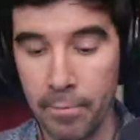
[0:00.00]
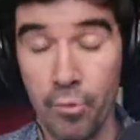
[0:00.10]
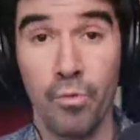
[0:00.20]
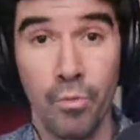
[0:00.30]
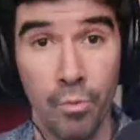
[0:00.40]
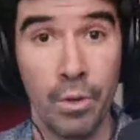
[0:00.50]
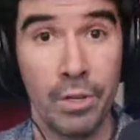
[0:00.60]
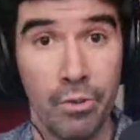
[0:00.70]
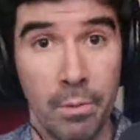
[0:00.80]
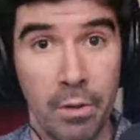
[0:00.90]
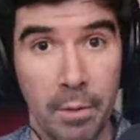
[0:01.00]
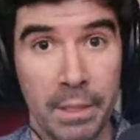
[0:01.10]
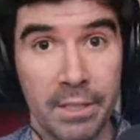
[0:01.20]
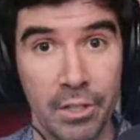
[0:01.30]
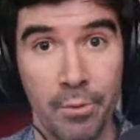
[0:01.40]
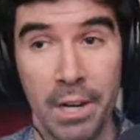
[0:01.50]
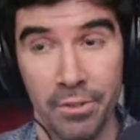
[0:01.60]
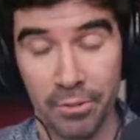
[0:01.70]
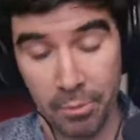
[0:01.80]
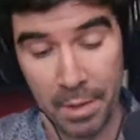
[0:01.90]
do retrieval augmented
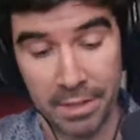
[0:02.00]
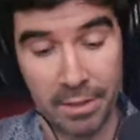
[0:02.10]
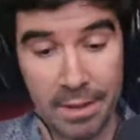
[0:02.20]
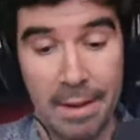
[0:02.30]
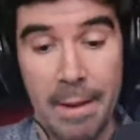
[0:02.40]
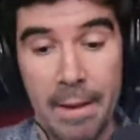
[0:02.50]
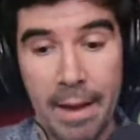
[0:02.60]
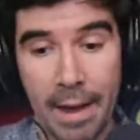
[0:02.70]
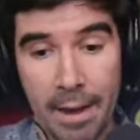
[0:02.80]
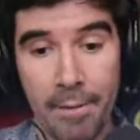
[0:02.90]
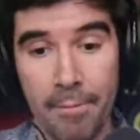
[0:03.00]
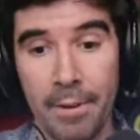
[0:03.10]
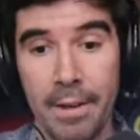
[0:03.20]
generation. So basically have